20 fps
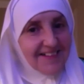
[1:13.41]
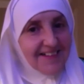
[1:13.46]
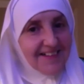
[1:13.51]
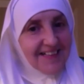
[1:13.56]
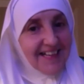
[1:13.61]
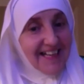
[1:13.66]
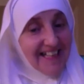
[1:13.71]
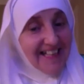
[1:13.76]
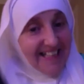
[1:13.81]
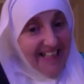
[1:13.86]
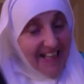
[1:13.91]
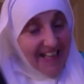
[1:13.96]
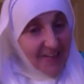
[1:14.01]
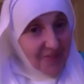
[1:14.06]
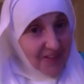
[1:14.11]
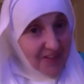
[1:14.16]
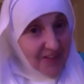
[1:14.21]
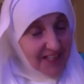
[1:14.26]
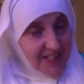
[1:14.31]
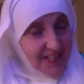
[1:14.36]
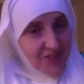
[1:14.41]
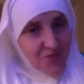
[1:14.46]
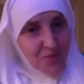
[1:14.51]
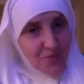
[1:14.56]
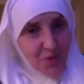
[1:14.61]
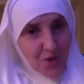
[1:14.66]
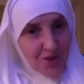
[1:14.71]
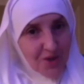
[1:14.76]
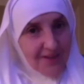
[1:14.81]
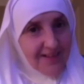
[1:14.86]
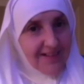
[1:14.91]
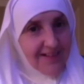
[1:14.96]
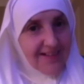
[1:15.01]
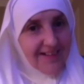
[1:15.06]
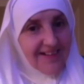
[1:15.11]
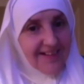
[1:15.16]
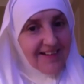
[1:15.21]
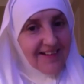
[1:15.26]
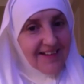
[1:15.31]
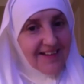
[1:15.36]
Even in his book,
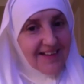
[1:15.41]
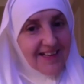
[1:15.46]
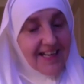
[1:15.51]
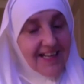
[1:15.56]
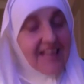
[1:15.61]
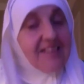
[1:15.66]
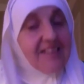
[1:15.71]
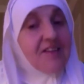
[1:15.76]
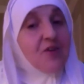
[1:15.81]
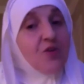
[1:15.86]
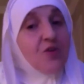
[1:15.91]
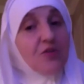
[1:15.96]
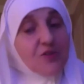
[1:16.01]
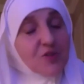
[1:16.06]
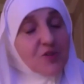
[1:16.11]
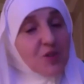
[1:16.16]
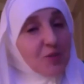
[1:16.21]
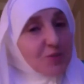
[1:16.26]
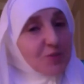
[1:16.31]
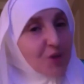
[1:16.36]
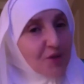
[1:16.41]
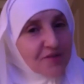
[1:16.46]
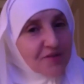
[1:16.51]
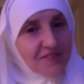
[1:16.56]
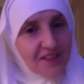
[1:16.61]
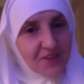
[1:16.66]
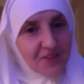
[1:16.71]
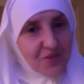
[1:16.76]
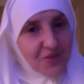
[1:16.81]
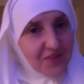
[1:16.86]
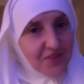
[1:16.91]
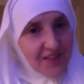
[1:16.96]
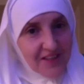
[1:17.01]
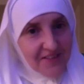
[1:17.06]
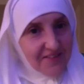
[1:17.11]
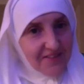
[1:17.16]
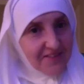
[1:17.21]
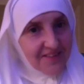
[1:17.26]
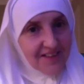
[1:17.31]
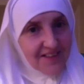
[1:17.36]
in the concept of
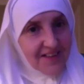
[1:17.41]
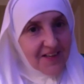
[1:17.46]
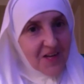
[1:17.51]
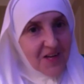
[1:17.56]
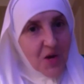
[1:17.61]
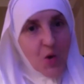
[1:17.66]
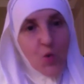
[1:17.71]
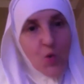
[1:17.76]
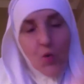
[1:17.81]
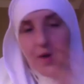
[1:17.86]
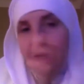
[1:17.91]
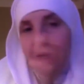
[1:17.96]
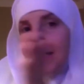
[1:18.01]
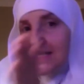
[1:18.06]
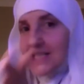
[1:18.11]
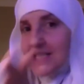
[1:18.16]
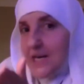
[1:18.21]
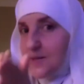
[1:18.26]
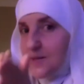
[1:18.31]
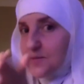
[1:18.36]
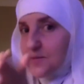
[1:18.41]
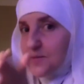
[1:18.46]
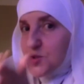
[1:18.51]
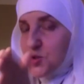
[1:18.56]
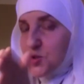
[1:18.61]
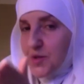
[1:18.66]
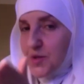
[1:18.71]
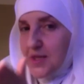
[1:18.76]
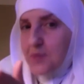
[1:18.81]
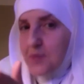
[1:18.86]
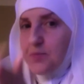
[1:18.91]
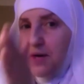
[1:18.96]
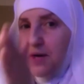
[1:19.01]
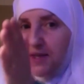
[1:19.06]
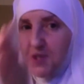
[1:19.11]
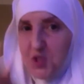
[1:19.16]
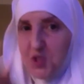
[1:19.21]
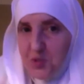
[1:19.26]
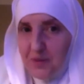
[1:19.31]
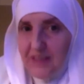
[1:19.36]
tatfif, when it comes to the
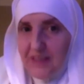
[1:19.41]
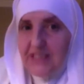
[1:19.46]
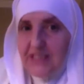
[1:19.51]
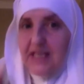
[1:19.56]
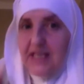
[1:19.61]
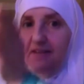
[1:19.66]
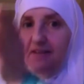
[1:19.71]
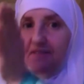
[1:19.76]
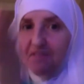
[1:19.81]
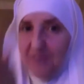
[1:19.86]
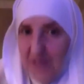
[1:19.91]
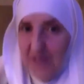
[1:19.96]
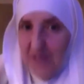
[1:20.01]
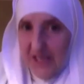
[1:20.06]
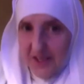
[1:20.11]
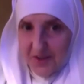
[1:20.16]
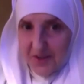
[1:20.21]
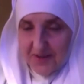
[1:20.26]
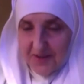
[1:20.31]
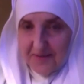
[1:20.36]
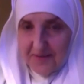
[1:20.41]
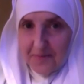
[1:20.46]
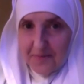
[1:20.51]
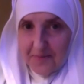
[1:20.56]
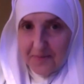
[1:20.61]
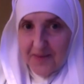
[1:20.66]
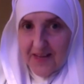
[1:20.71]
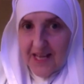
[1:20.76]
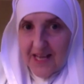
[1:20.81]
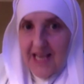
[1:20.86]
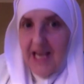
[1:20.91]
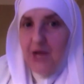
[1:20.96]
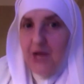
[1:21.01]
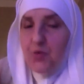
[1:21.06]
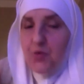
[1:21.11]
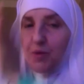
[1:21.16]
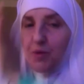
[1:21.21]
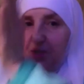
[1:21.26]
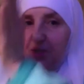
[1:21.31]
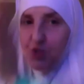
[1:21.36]
punishment and fear and
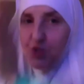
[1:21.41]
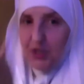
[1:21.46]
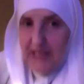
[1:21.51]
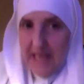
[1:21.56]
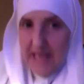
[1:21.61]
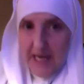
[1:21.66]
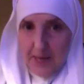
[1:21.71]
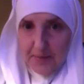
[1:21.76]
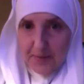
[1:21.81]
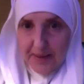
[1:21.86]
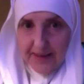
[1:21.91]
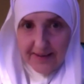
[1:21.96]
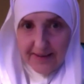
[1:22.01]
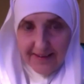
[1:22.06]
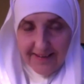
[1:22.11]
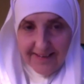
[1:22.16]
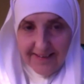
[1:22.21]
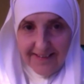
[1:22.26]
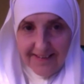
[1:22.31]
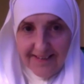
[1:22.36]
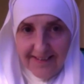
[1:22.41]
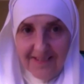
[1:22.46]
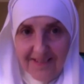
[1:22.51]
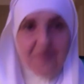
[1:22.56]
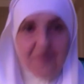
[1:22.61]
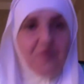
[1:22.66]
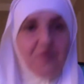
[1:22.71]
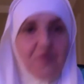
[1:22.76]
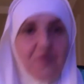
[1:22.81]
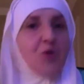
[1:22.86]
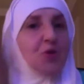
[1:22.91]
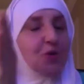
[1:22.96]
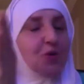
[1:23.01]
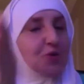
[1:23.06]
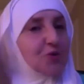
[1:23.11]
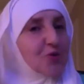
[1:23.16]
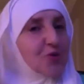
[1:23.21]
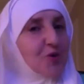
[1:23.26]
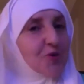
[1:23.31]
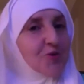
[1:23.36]
what is going to happen for those
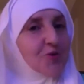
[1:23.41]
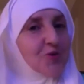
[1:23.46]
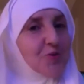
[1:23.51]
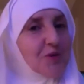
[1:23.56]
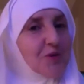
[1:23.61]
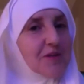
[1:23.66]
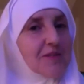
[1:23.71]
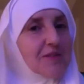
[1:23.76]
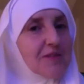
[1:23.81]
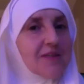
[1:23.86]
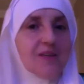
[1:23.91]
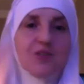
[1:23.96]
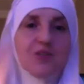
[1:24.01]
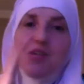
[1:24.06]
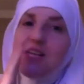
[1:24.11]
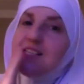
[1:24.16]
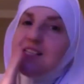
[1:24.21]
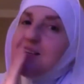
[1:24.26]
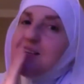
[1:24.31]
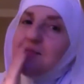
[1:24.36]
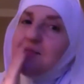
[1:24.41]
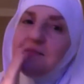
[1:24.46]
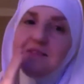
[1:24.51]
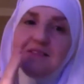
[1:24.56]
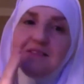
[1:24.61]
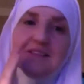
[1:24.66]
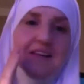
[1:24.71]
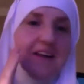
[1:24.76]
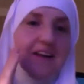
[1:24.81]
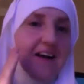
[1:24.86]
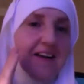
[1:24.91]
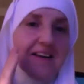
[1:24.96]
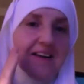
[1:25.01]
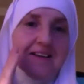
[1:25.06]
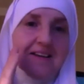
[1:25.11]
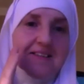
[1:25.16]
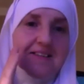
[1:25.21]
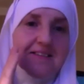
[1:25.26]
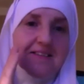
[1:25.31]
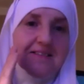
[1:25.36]
wrongdoers, it's 10 ayat,
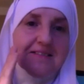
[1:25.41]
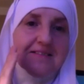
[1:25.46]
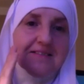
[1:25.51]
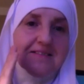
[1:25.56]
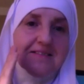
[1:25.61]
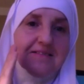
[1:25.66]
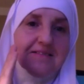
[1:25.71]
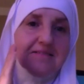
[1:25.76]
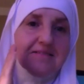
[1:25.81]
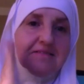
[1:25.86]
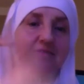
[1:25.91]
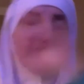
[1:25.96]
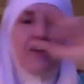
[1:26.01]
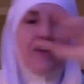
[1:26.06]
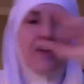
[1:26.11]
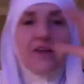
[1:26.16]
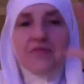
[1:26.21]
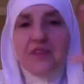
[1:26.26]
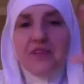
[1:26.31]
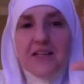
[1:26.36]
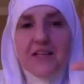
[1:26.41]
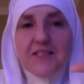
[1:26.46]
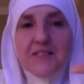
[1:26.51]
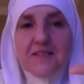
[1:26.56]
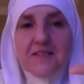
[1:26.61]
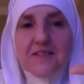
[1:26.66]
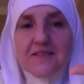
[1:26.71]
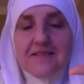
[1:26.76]
5 lines.